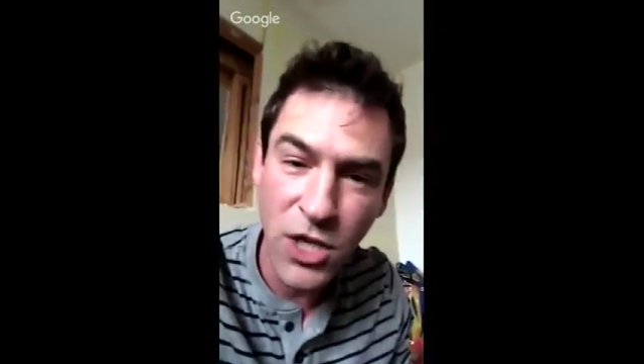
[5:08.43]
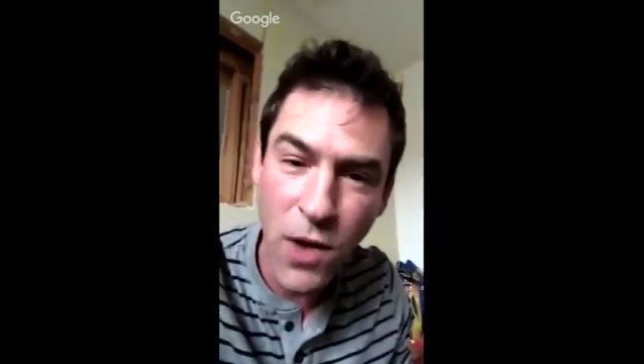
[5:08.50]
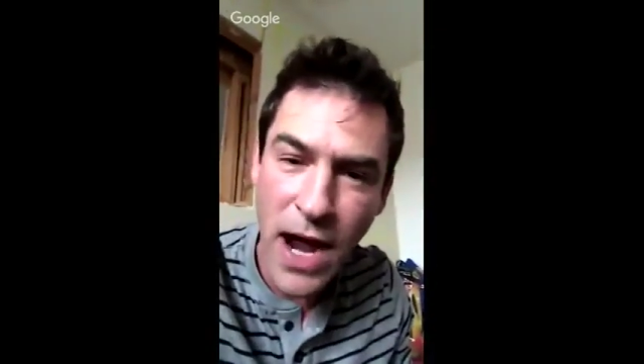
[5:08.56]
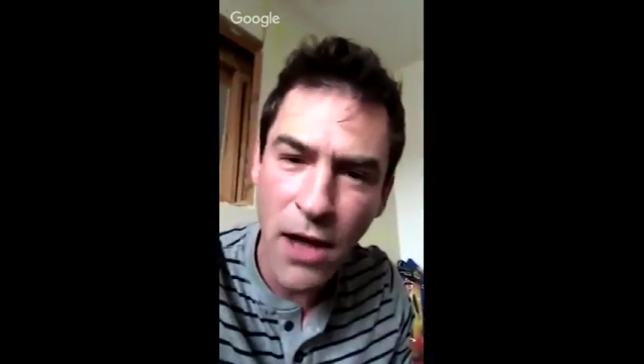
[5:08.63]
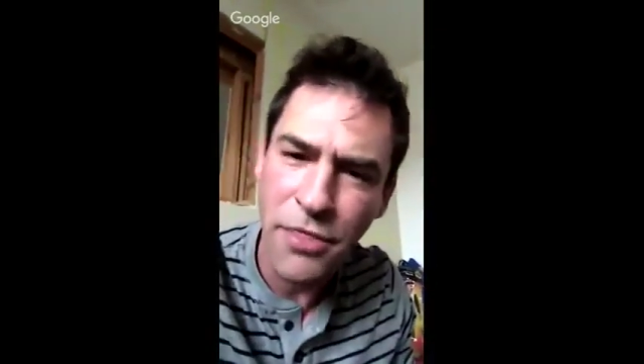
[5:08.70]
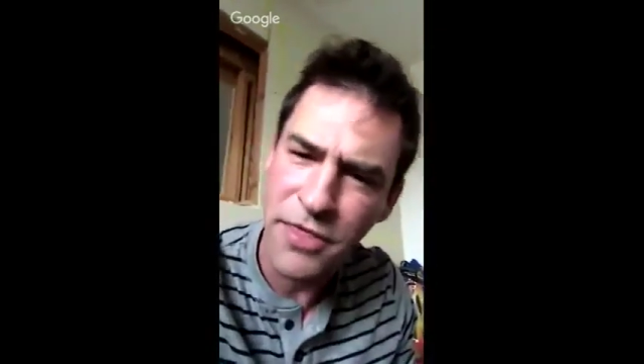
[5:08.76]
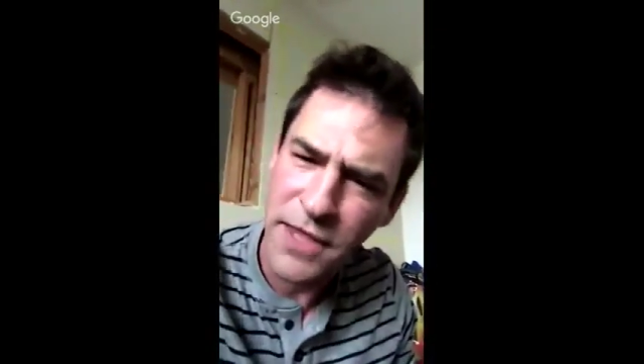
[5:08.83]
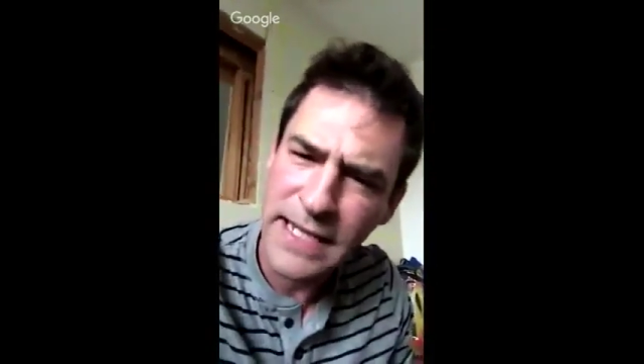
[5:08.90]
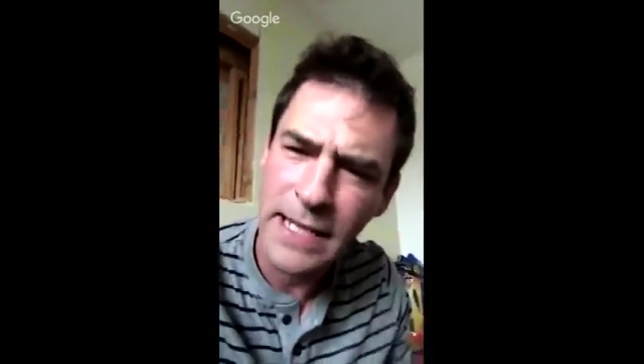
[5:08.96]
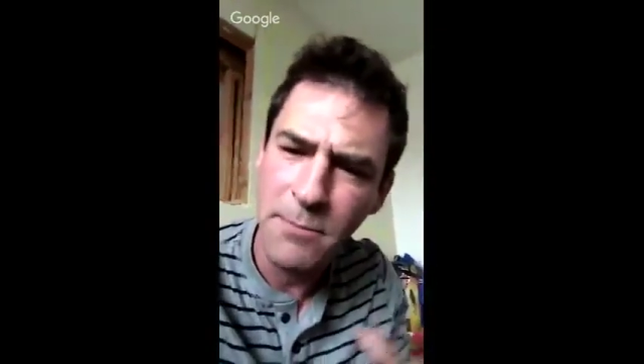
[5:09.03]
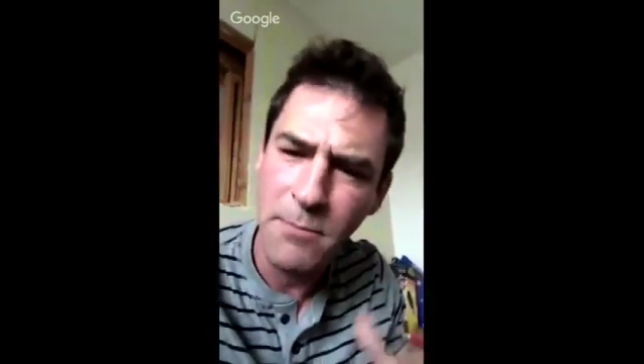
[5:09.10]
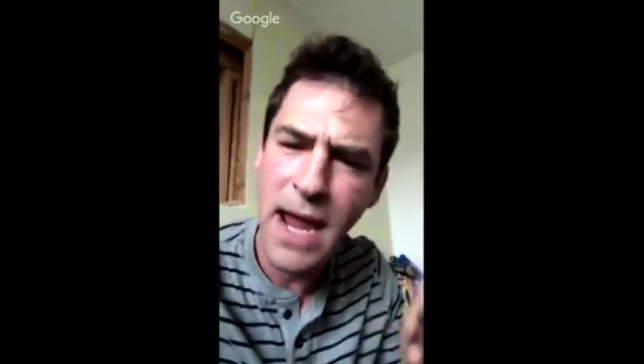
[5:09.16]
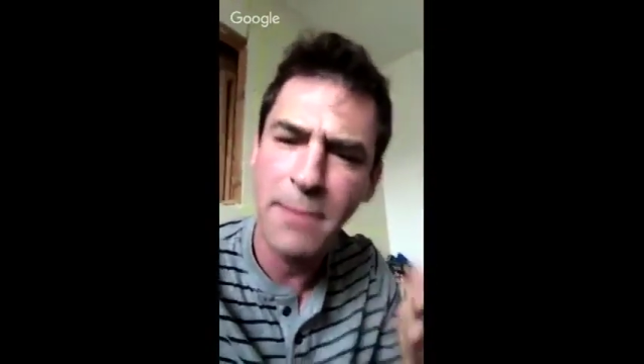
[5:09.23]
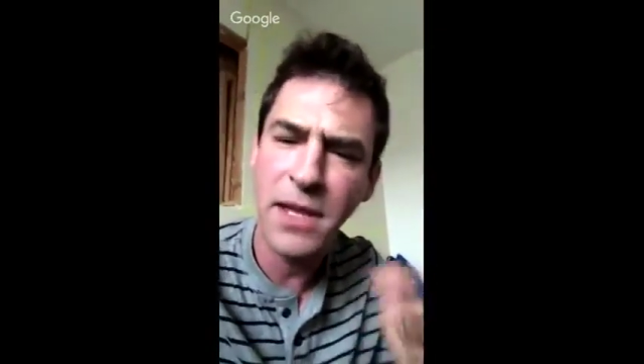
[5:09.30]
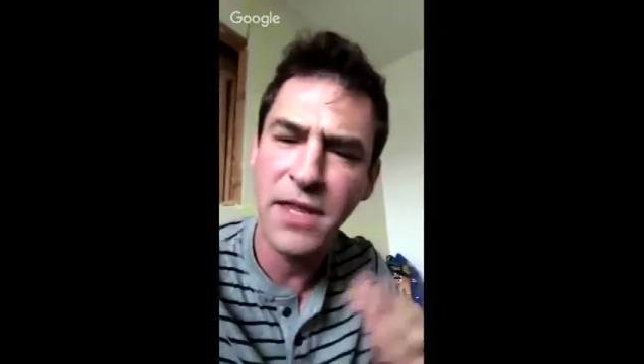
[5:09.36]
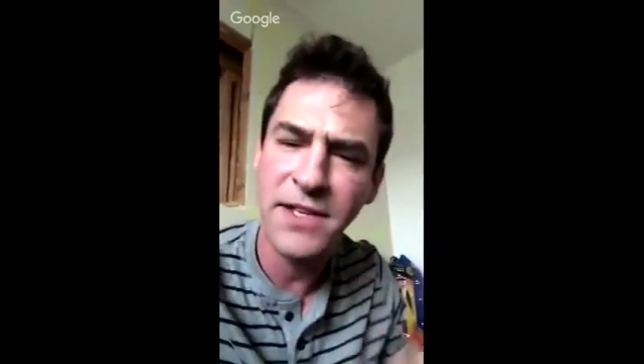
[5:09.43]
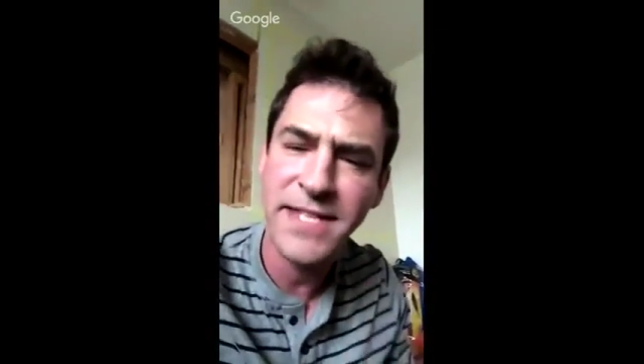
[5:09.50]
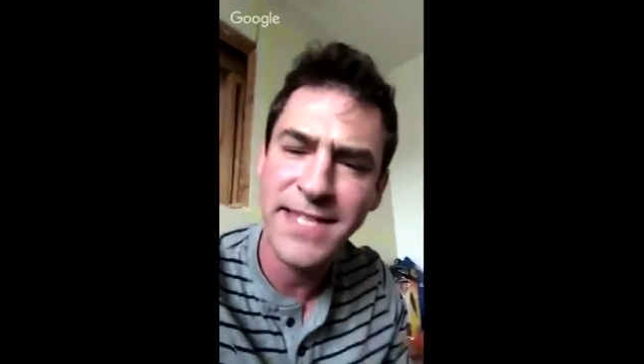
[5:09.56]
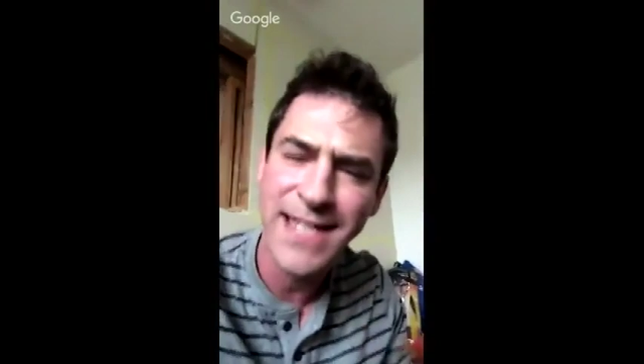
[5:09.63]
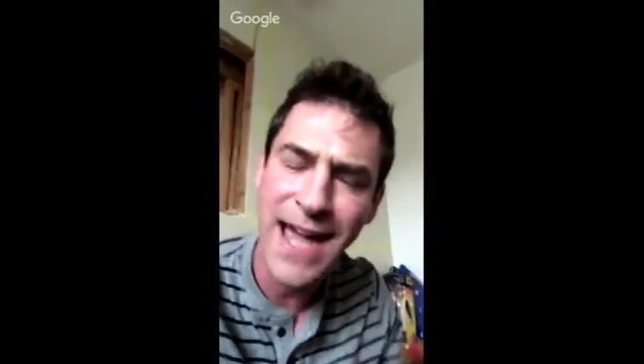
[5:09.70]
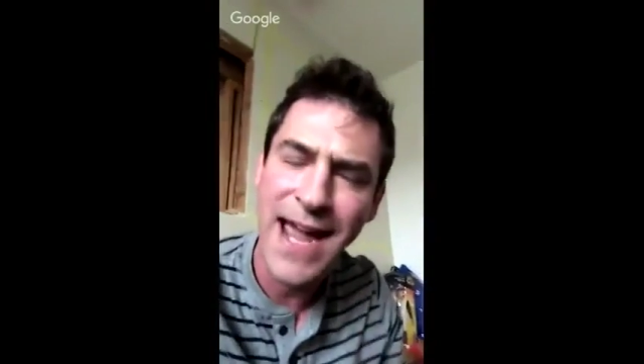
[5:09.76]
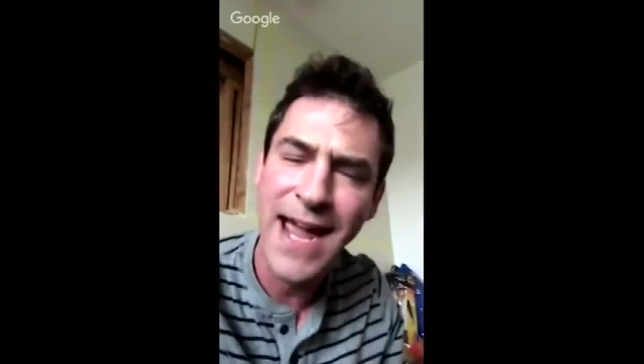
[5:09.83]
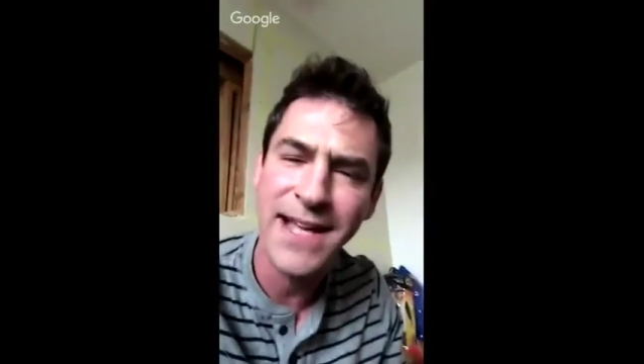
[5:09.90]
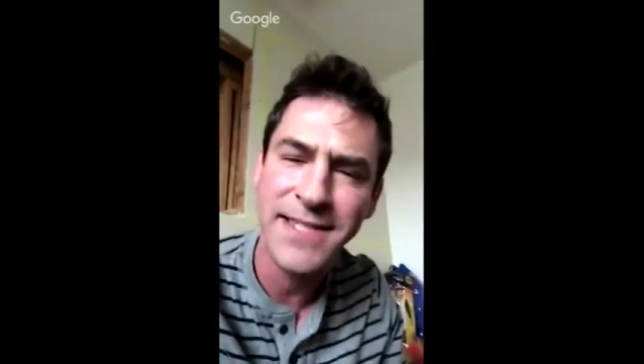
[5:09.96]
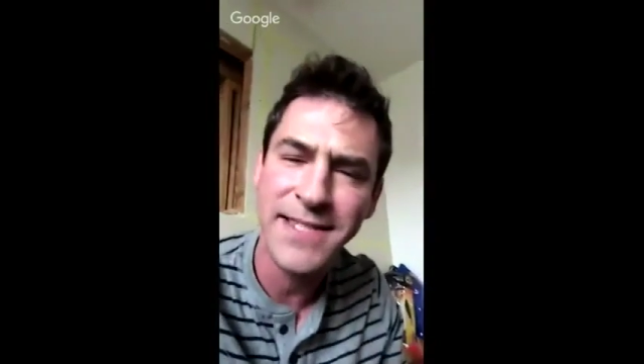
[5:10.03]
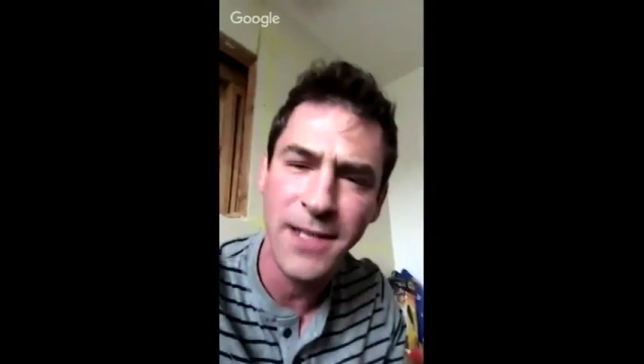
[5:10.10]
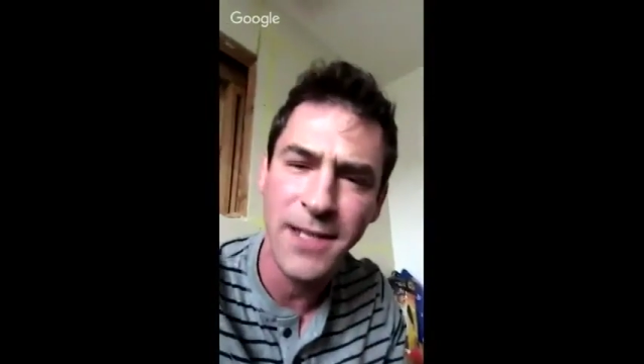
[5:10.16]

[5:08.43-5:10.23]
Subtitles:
thinking maybe this guy has something